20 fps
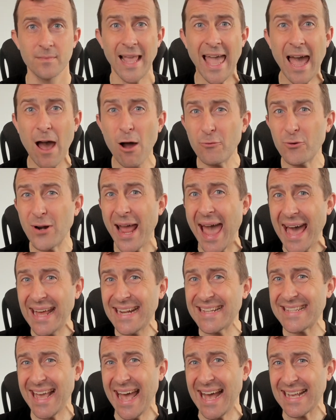However, at
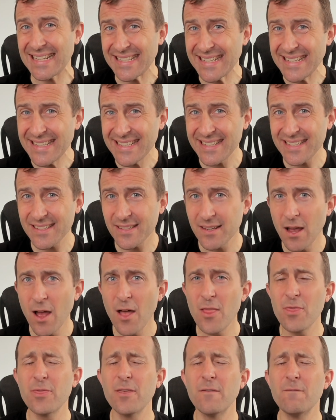its essence,
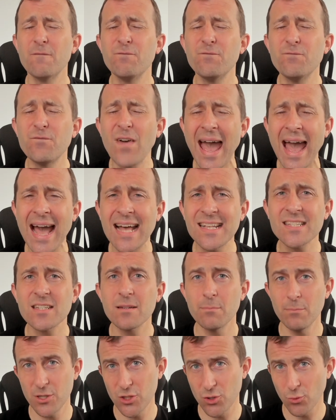the vast
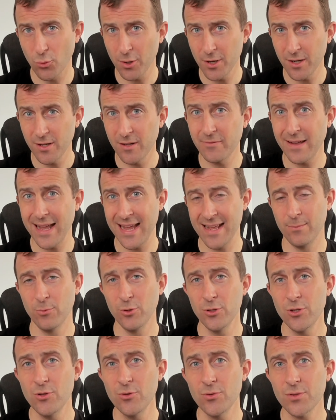majority of animal
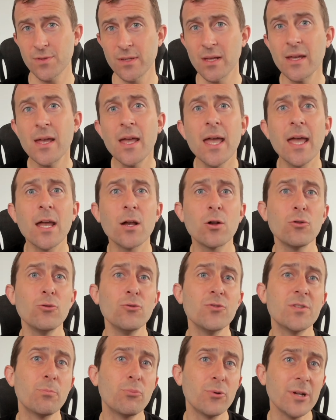use
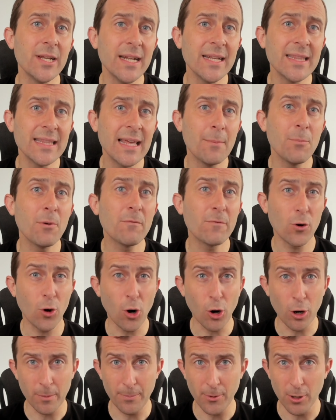includes breeding them for
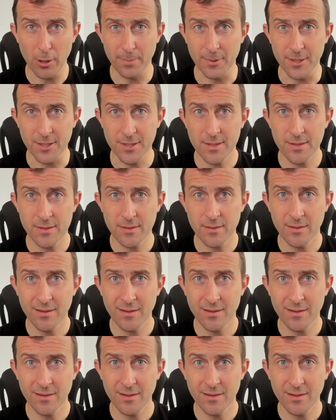our purpose.